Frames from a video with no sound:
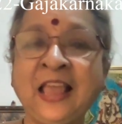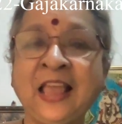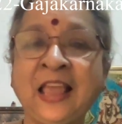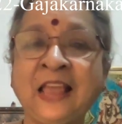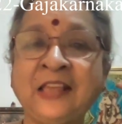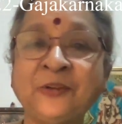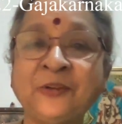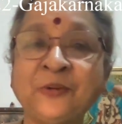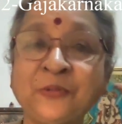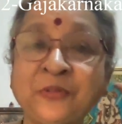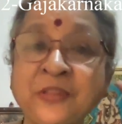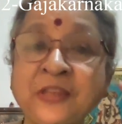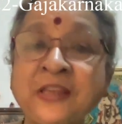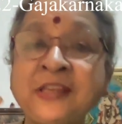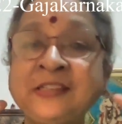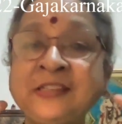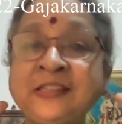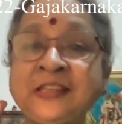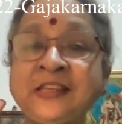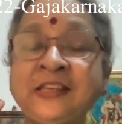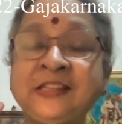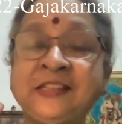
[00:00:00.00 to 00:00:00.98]
So
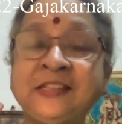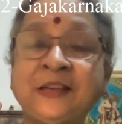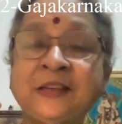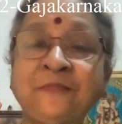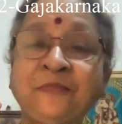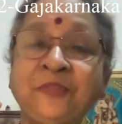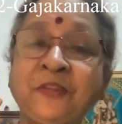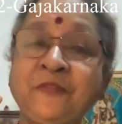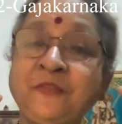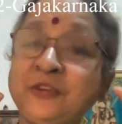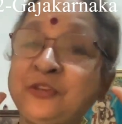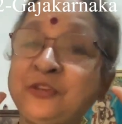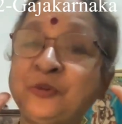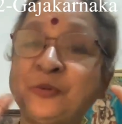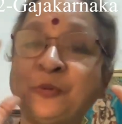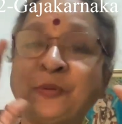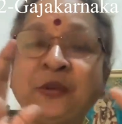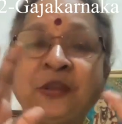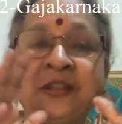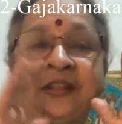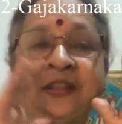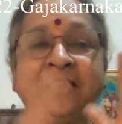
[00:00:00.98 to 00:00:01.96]
this is something which
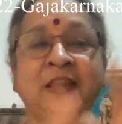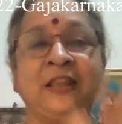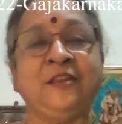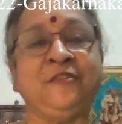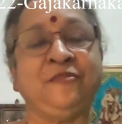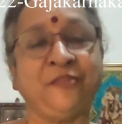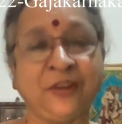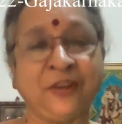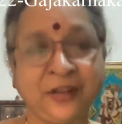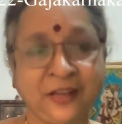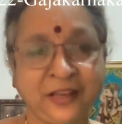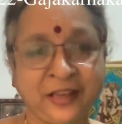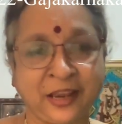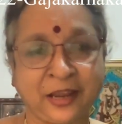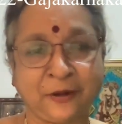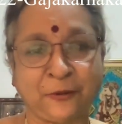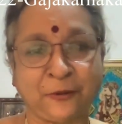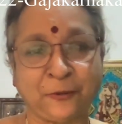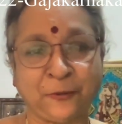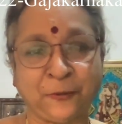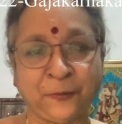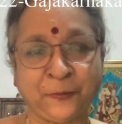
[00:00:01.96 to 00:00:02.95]
only the elephant
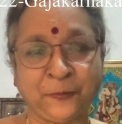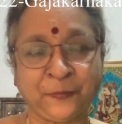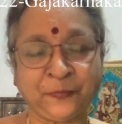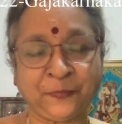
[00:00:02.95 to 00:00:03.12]
can do.